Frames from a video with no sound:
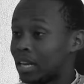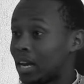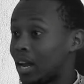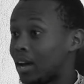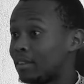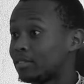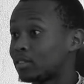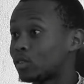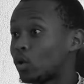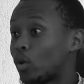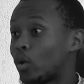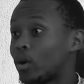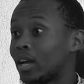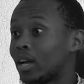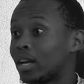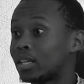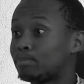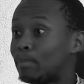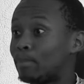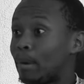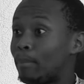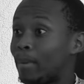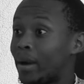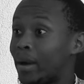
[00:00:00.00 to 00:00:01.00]
They loved calling
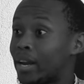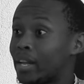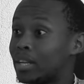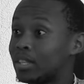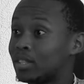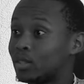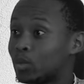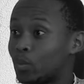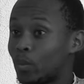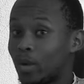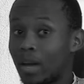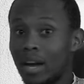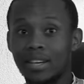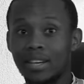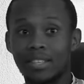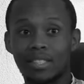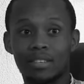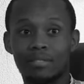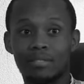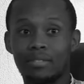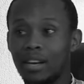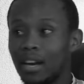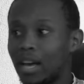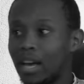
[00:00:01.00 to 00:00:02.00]
us barbarians. We are
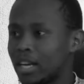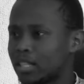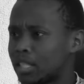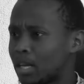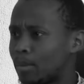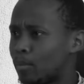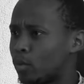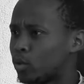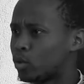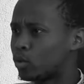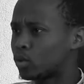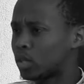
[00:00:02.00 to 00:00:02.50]
uncivilized. About